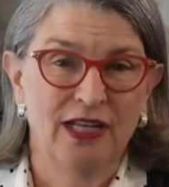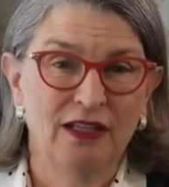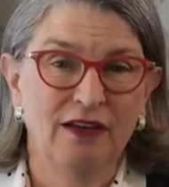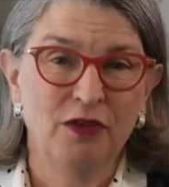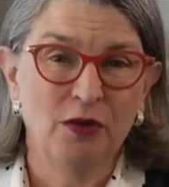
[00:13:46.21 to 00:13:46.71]
I
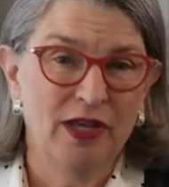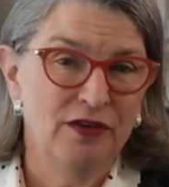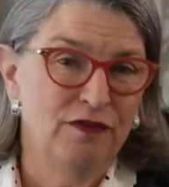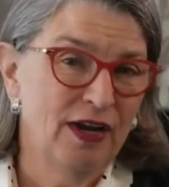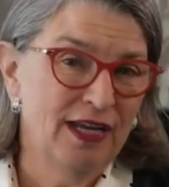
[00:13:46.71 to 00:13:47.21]
love the way
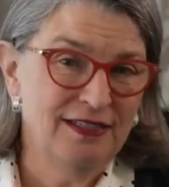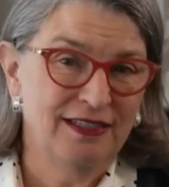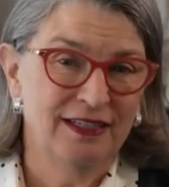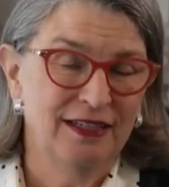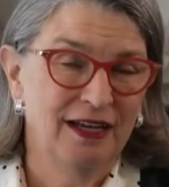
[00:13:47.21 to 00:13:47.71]
you
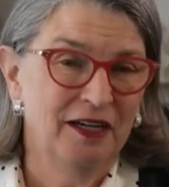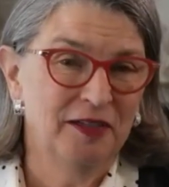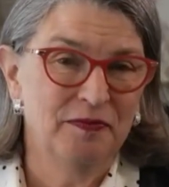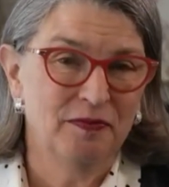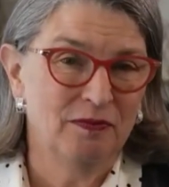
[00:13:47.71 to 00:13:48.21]
phrased it.
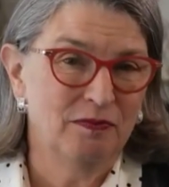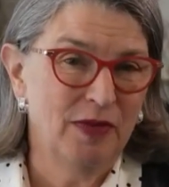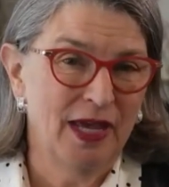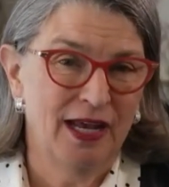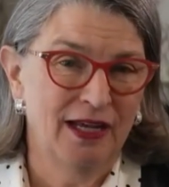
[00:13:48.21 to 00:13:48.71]
Um,
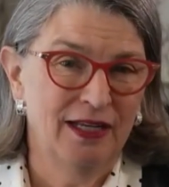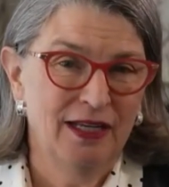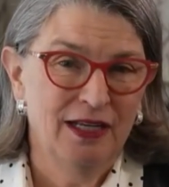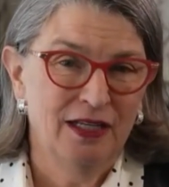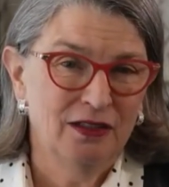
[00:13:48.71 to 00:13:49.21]
and I